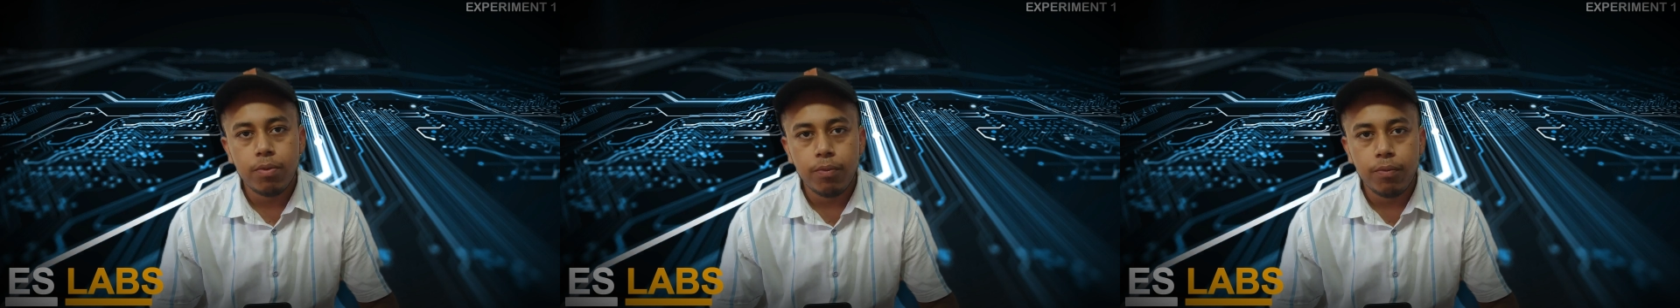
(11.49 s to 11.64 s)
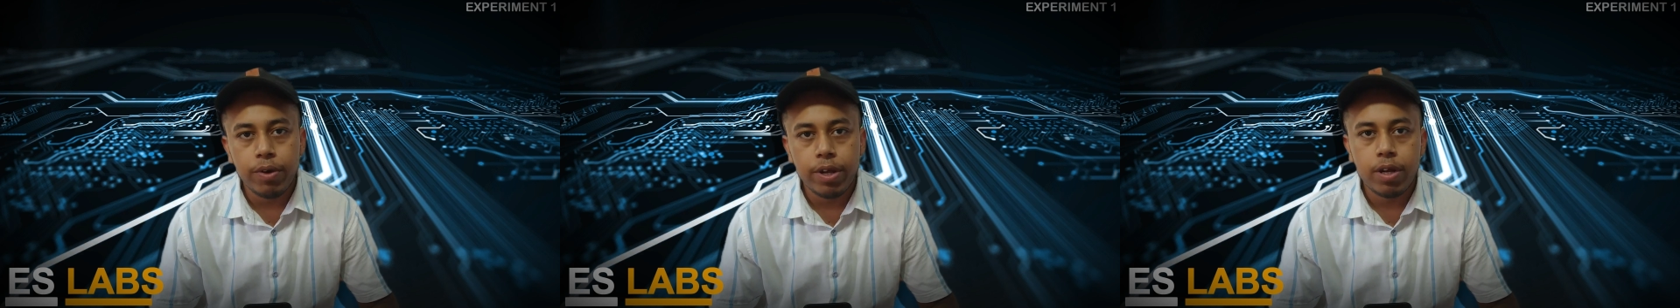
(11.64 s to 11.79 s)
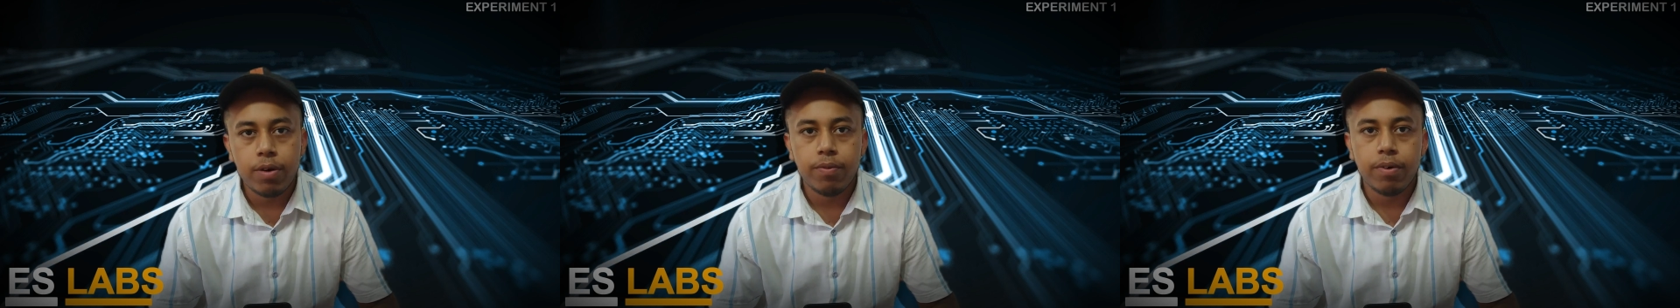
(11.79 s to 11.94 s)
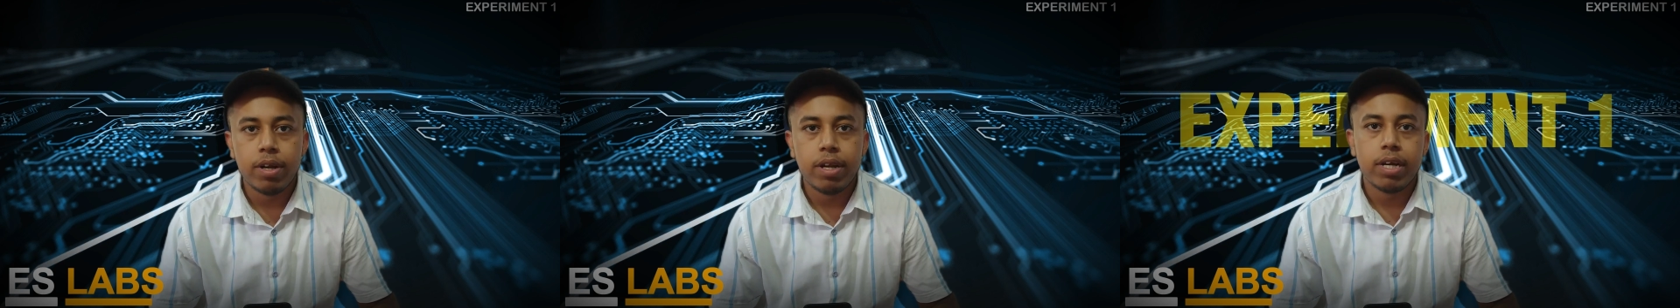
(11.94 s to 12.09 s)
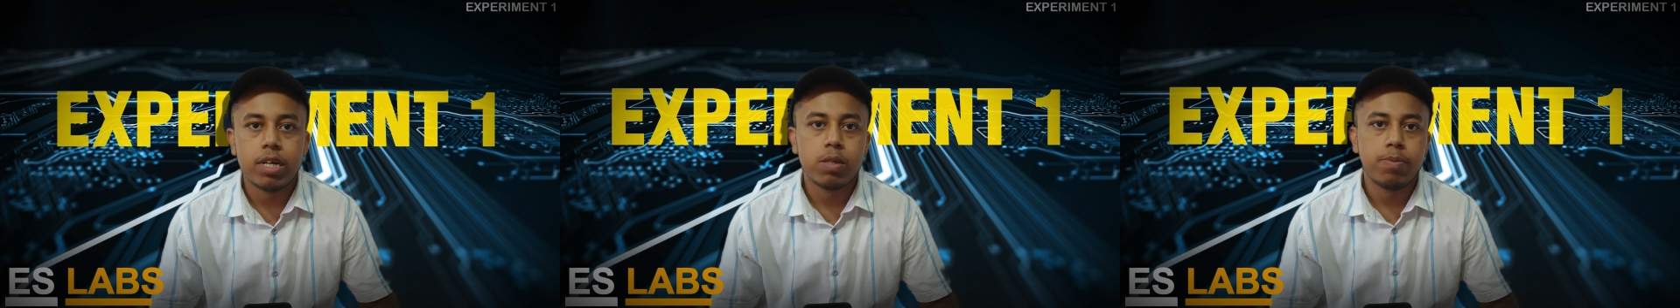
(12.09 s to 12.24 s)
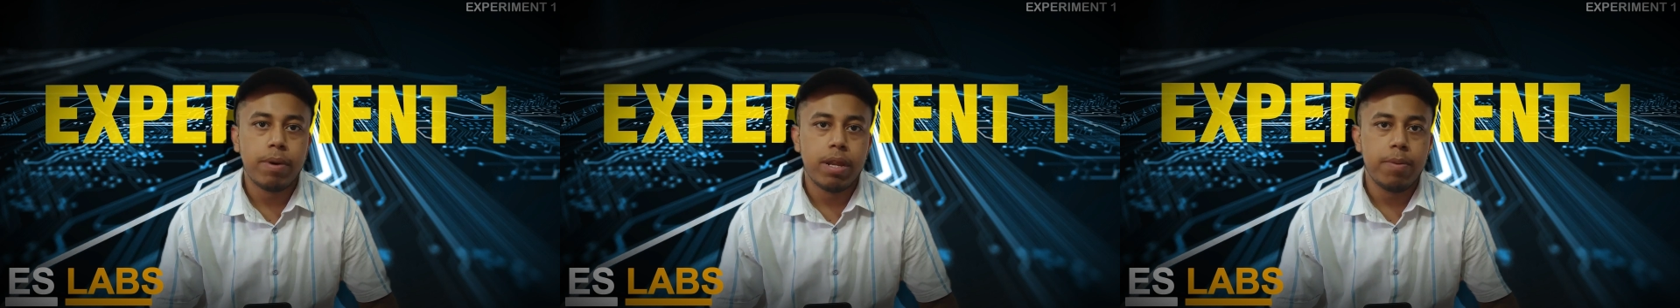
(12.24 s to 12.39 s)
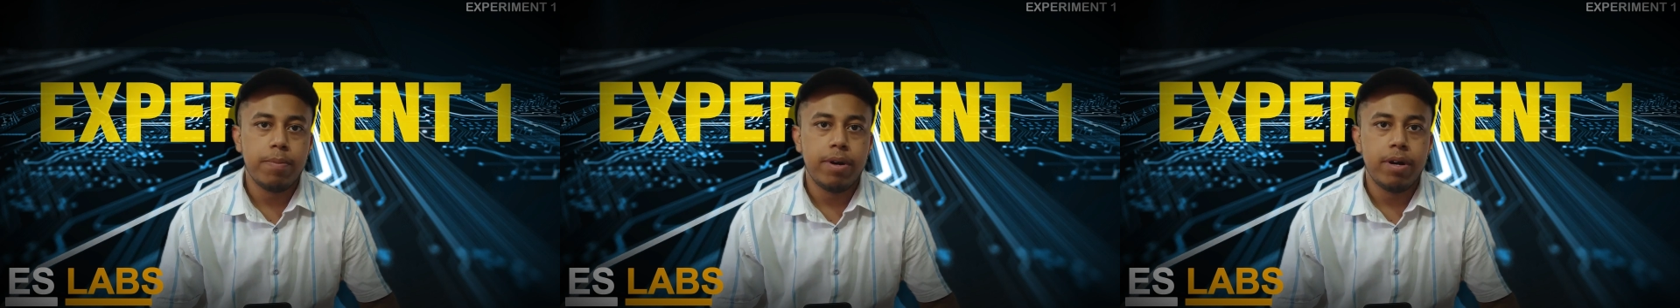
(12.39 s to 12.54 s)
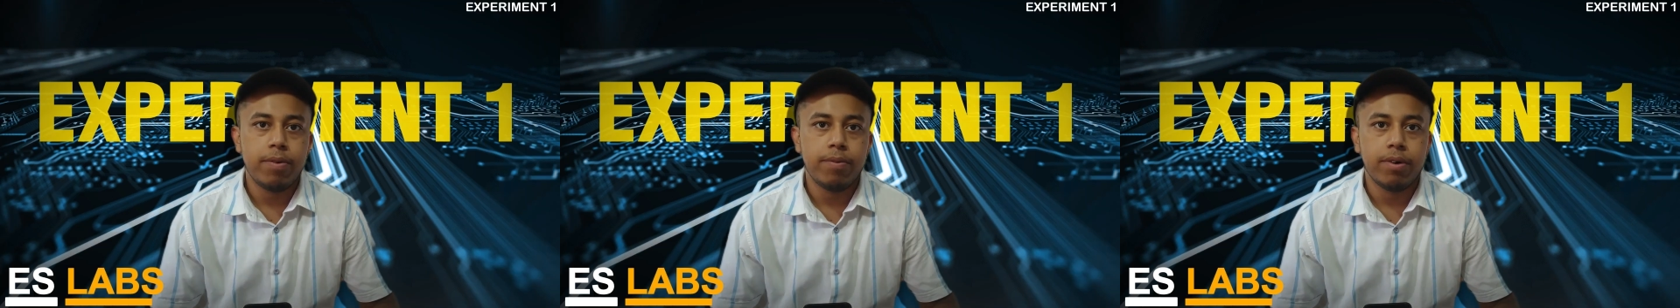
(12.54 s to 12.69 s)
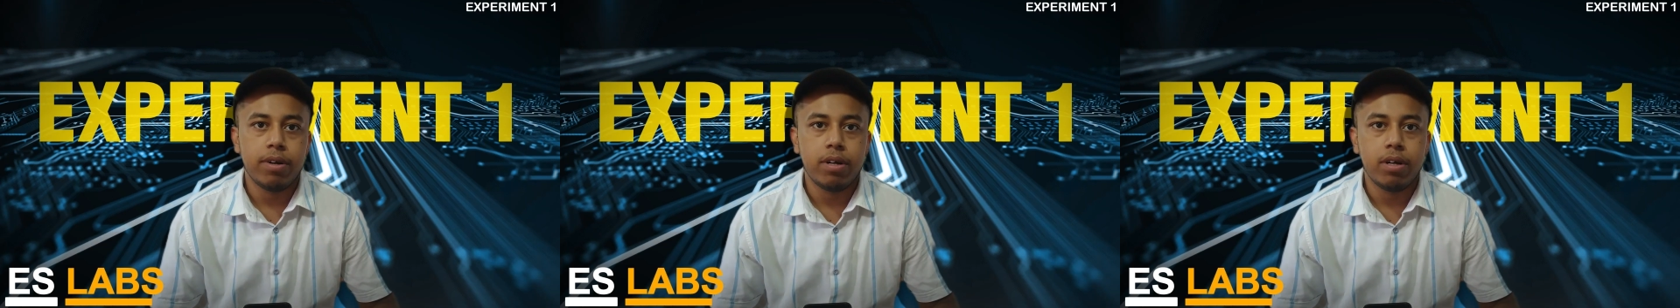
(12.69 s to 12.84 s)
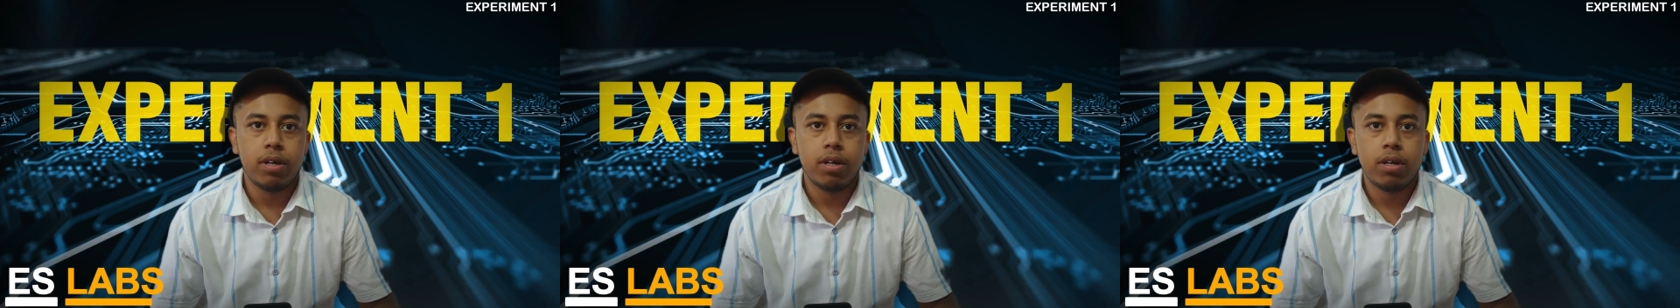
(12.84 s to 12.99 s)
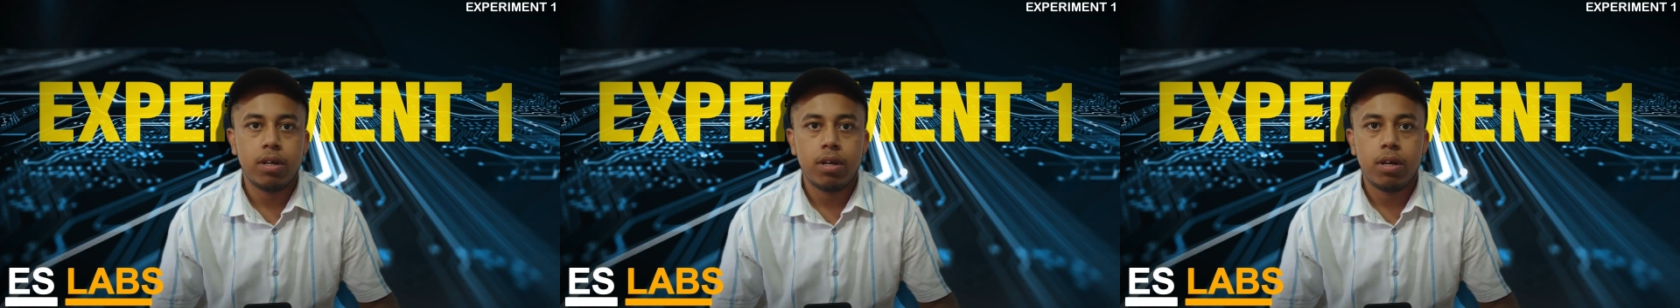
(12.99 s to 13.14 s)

week 1 experiment 1.